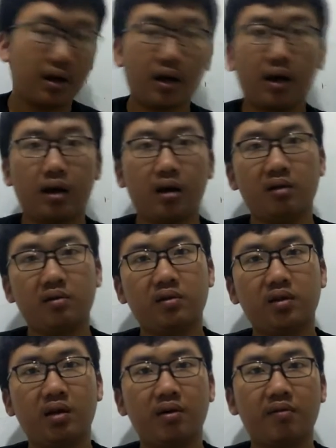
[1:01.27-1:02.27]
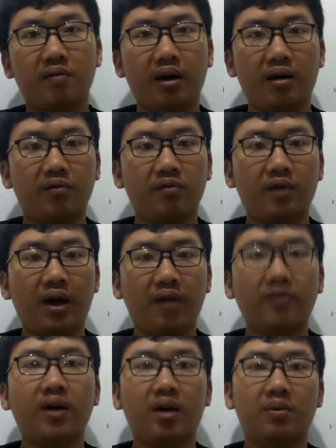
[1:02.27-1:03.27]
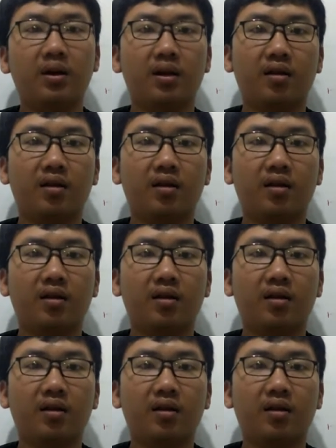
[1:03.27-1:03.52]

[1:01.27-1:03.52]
And we have to admit that